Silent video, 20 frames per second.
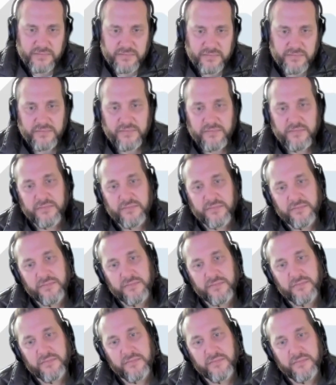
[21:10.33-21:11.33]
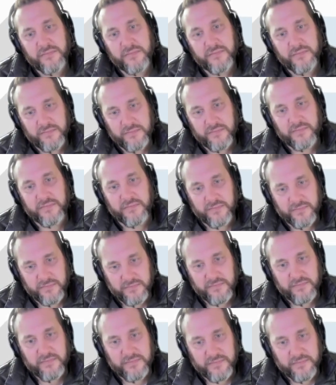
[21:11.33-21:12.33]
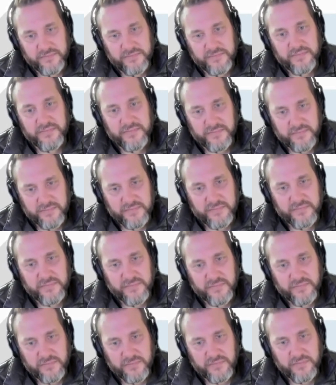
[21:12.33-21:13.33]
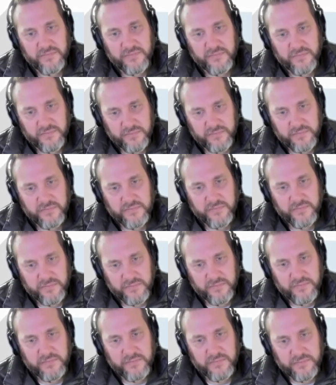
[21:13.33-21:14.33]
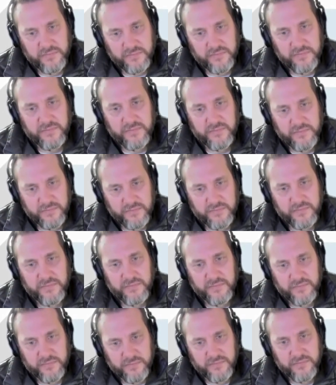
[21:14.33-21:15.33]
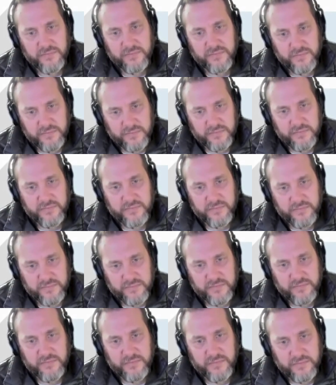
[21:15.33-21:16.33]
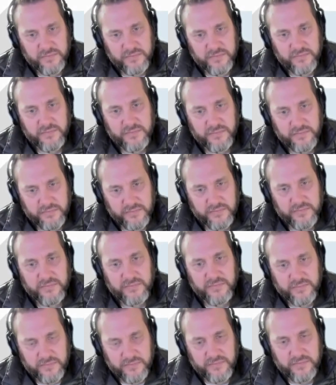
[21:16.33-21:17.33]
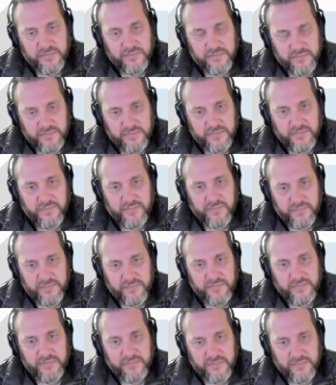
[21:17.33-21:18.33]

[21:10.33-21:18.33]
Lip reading: (not speaking)